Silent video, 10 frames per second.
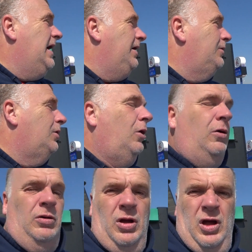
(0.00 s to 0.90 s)
I don't
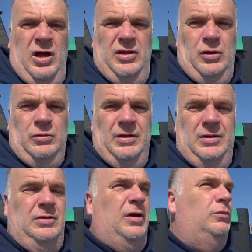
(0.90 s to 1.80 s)
know. They'll
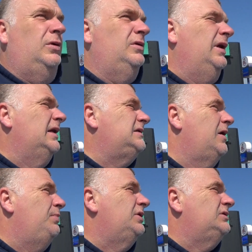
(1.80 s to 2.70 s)
run, it's
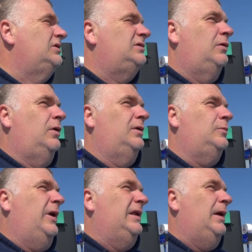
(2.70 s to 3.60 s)
their business. They'll run it
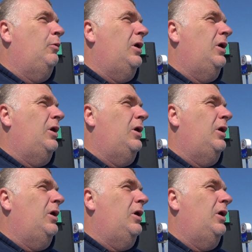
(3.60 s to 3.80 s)
the way they